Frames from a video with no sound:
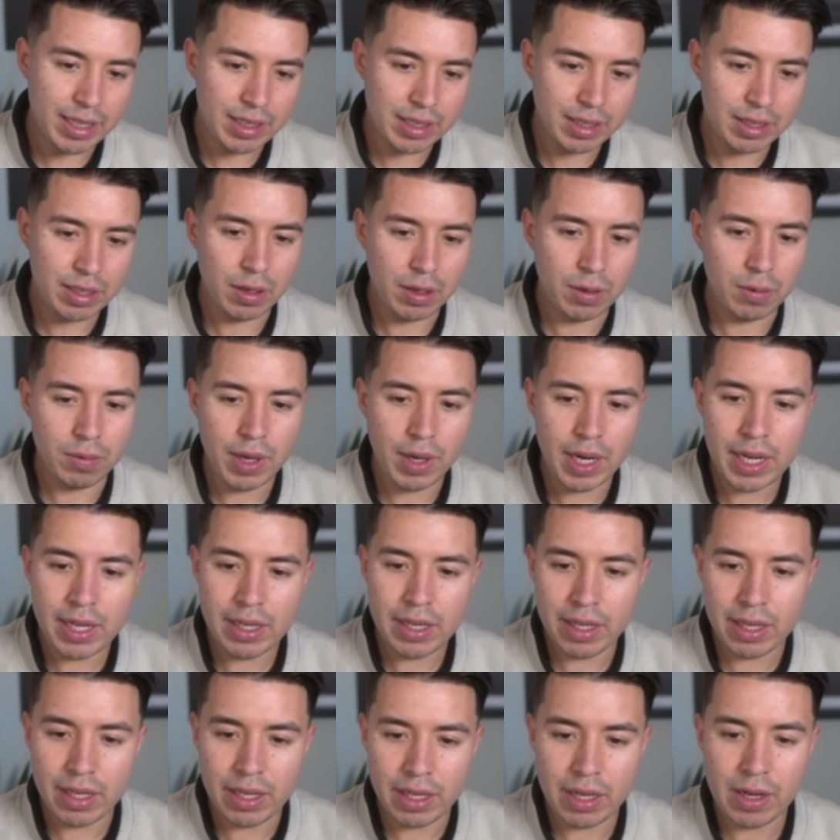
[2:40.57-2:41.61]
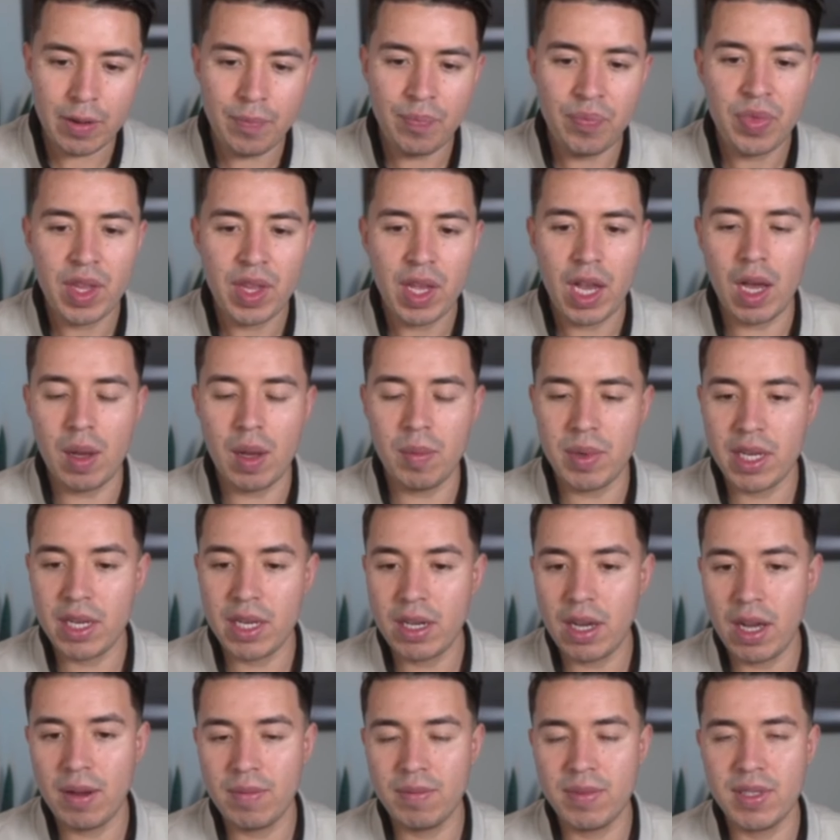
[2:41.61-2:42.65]
their ranking, how many
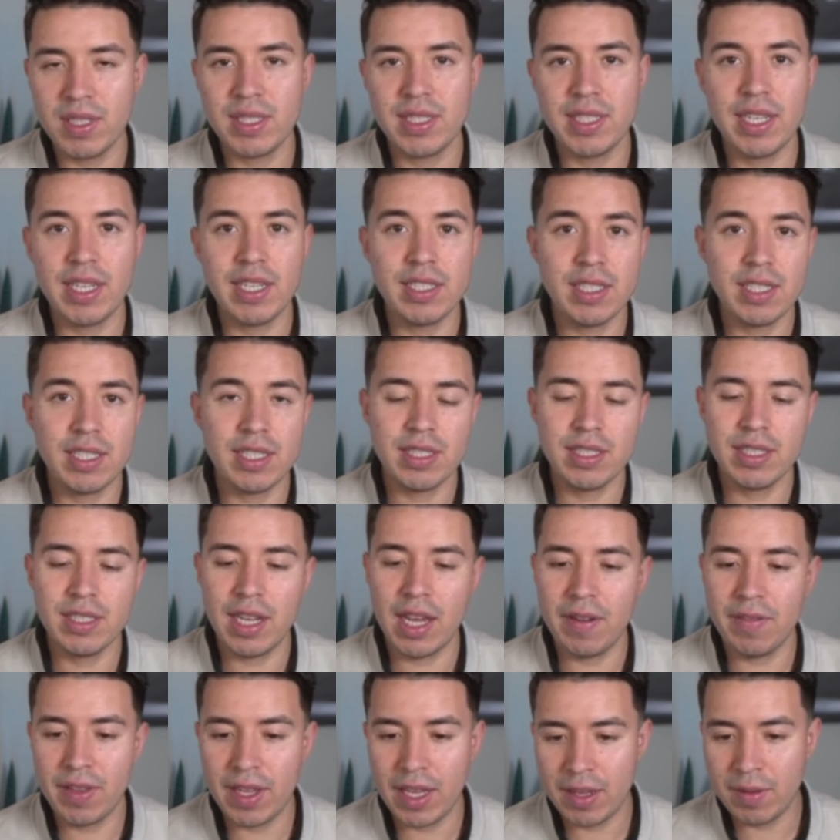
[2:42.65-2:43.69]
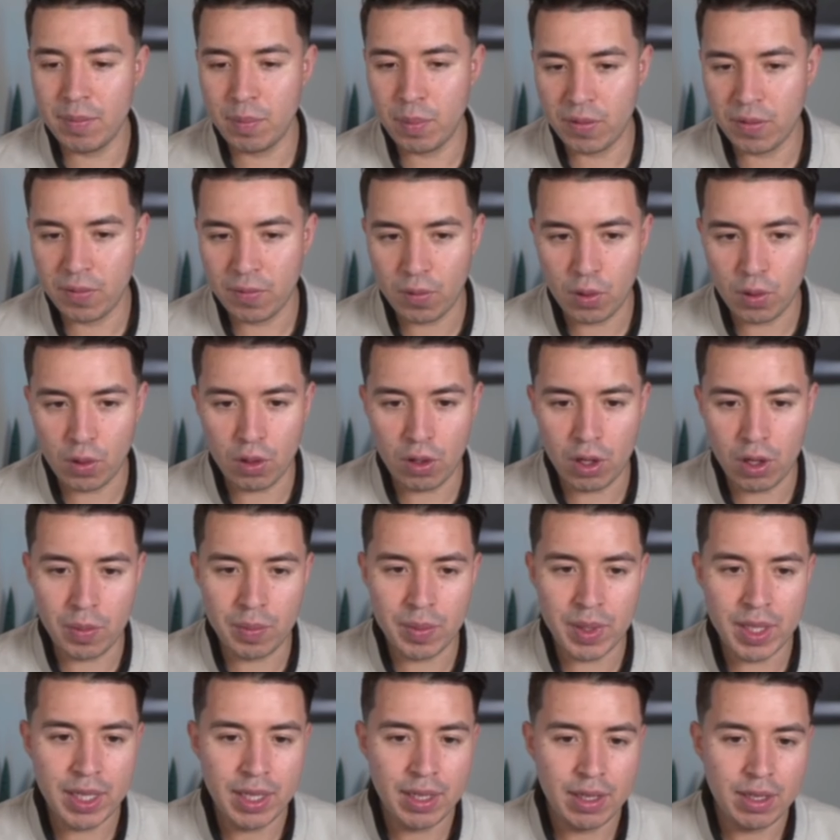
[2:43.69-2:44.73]
conversations have they
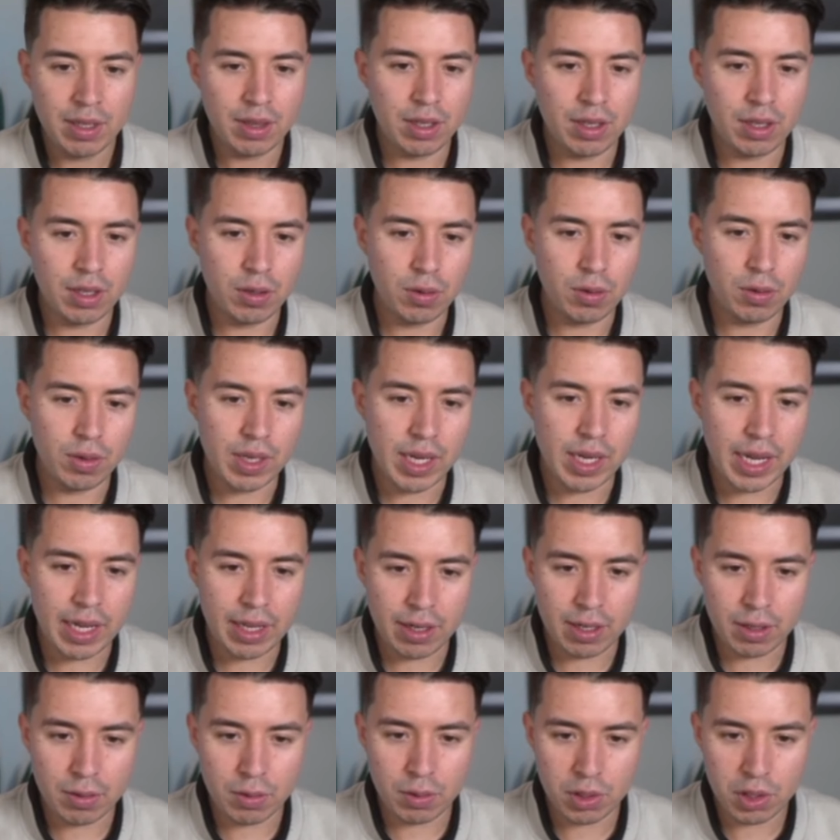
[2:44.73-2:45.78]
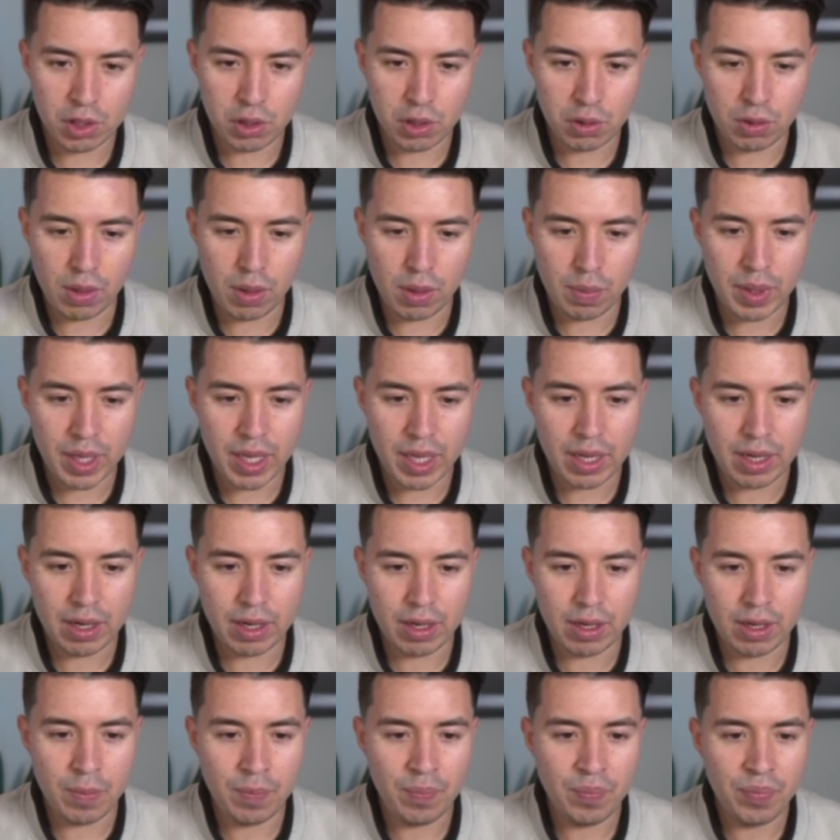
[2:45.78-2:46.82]
performed, the creator will show up
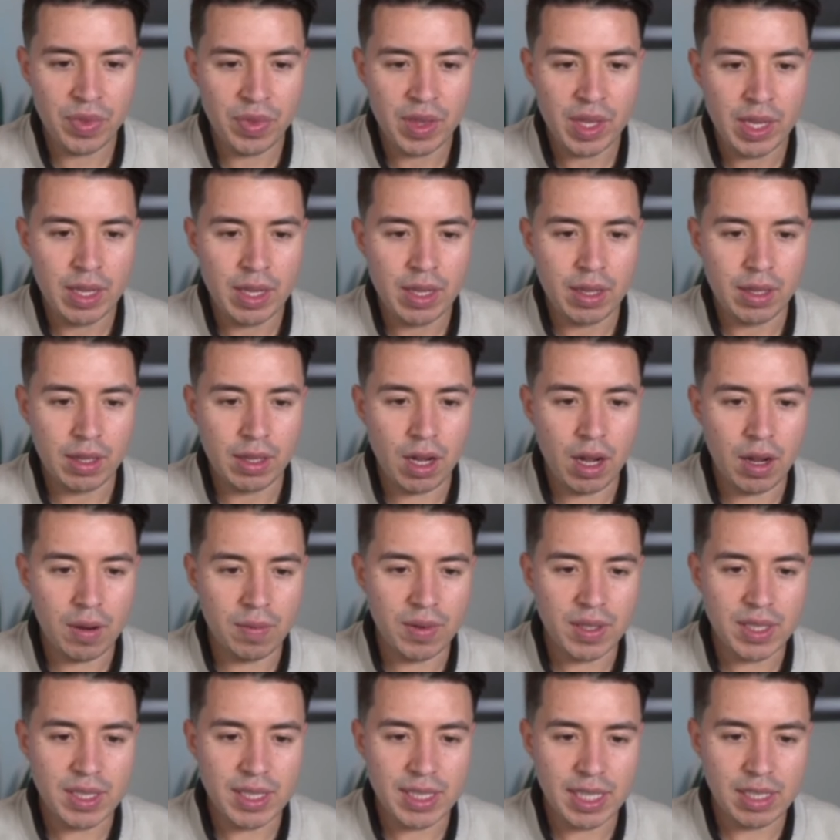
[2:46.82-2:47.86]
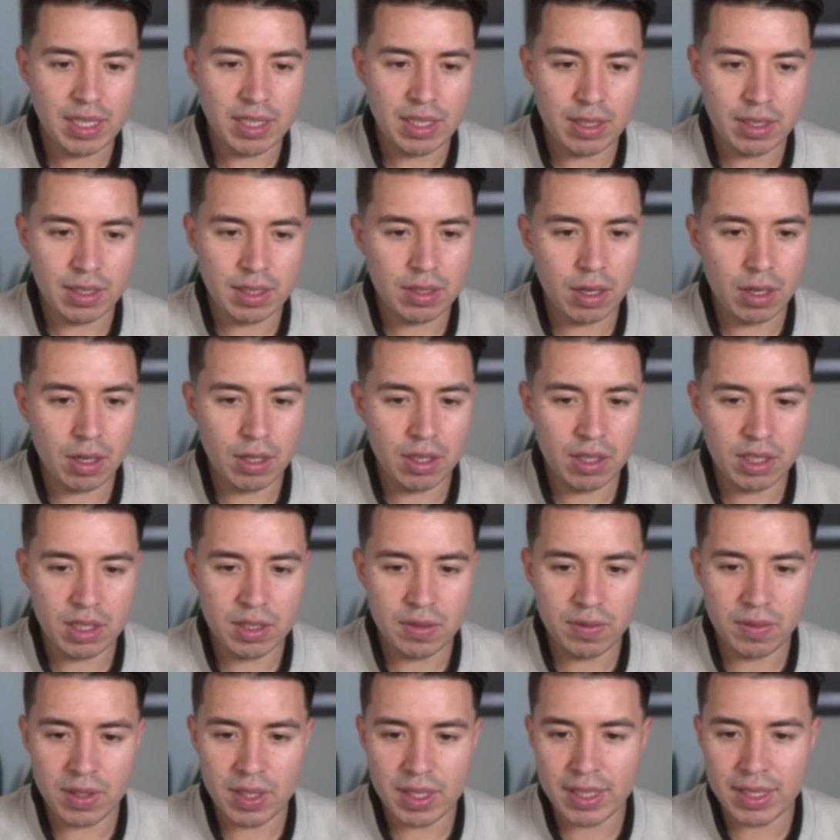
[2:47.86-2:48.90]
here, conversation starters
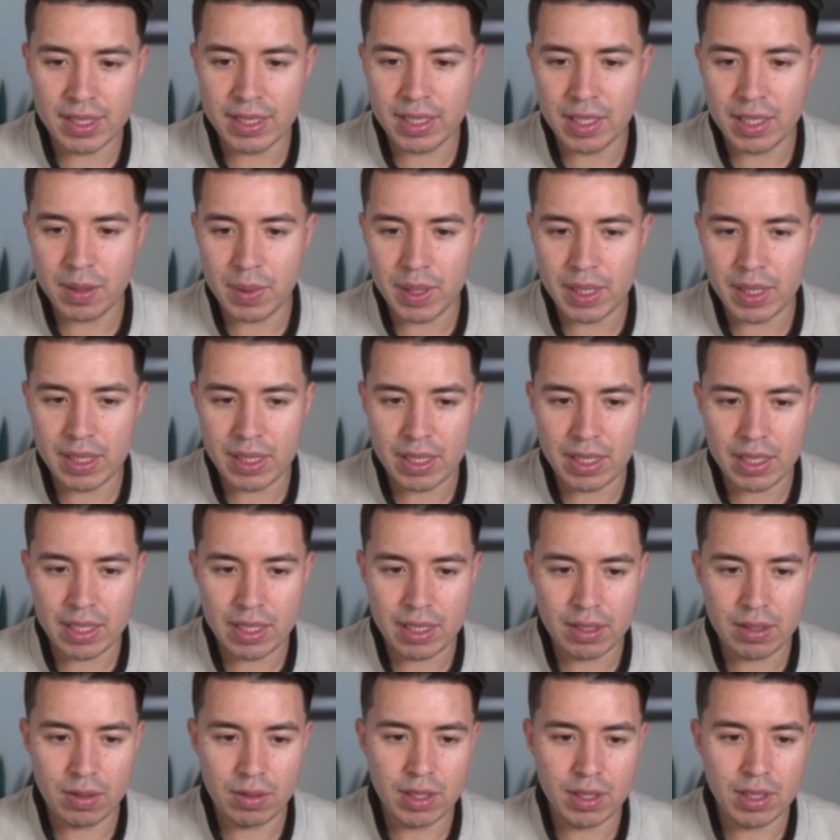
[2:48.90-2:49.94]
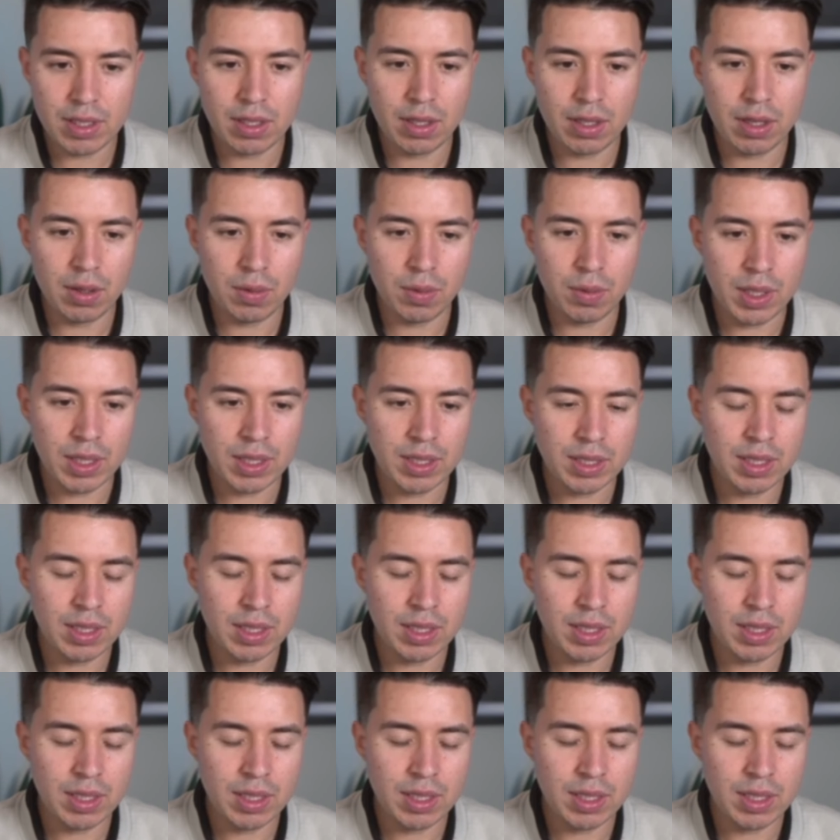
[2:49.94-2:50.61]
for this GPT. So these are the ones,